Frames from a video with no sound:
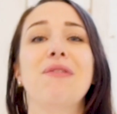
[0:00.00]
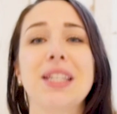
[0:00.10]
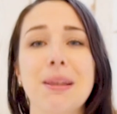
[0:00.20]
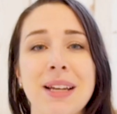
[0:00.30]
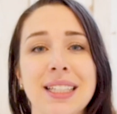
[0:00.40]
of
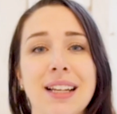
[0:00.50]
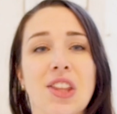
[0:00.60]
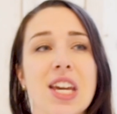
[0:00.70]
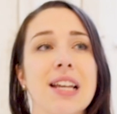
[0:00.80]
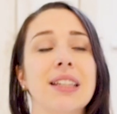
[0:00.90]
these amazing
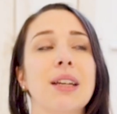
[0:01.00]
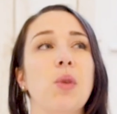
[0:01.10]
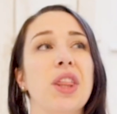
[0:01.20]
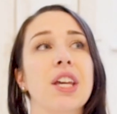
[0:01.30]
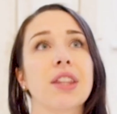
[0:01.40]
things, and
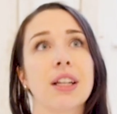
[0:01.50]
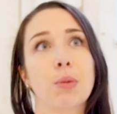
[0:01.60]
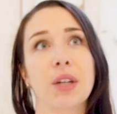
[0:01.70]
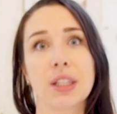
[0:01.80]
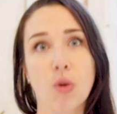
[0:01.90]
we think that's
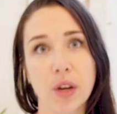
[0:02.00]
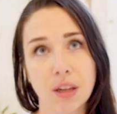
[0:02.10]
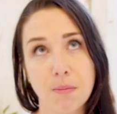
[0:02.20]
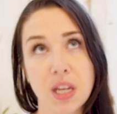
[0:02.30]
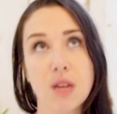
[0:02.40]
what it's going
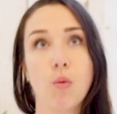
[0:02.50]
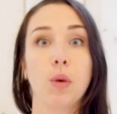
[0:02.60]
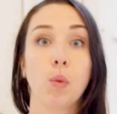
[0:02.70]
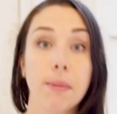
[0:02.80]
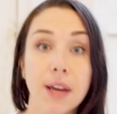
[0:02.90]
to be
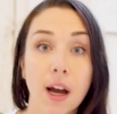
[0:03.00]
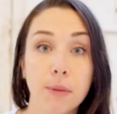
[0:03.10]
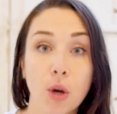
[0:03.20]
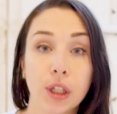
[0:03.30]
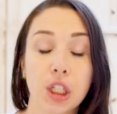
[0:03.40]
when we become
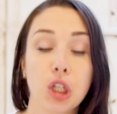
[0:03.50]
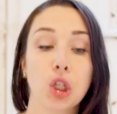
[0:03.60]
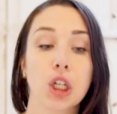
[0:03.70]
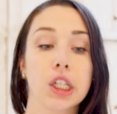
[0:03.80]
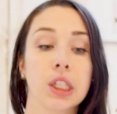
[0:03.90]
yoga
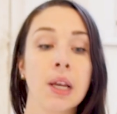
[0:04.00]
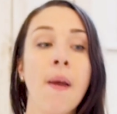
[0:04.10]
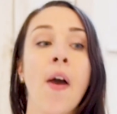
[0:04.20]
teachers.